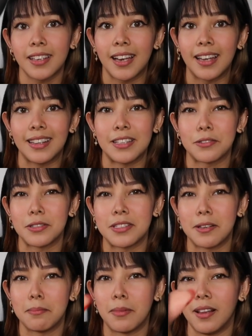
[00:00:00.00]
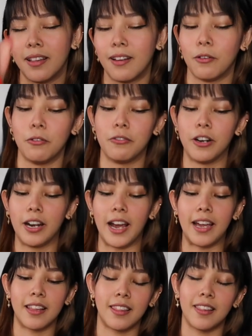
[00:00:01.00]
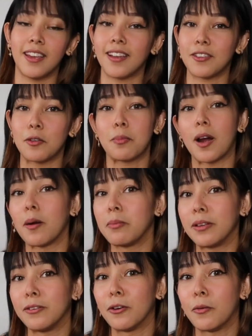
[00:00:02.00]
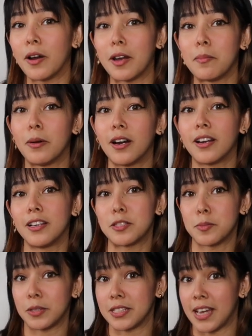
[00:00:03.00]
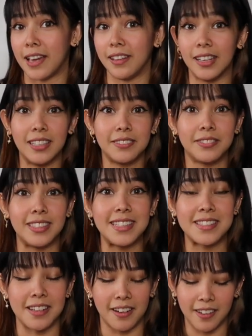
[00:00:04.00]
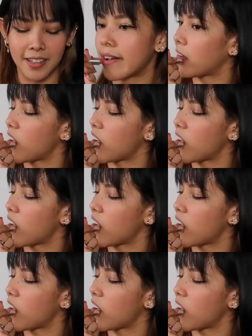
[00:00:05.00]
and this one's in Mullet Over. I think you probably know why I bought it. It's because I love Lisa.